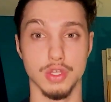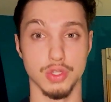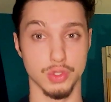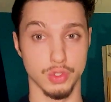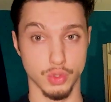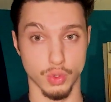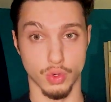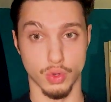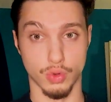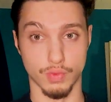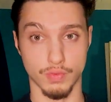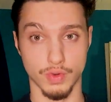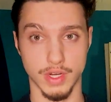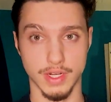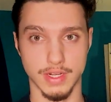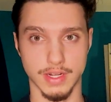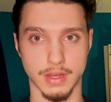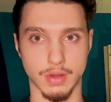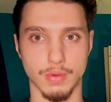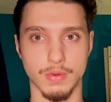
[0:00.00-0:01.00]
your rear
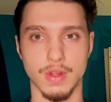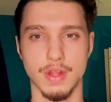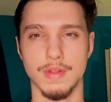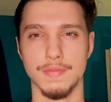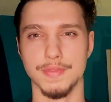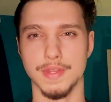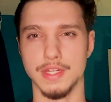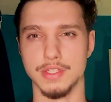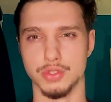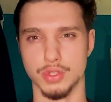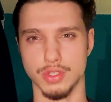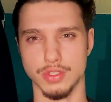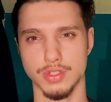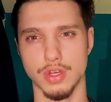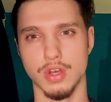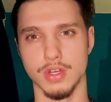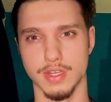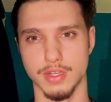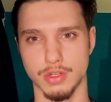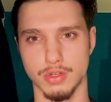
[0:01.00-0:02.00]
delt, then it's going to
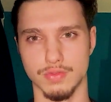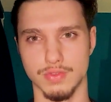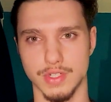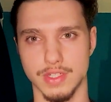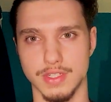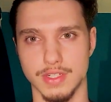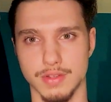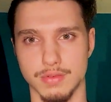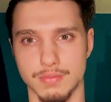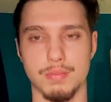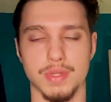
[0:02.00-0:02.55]
target your rear delt.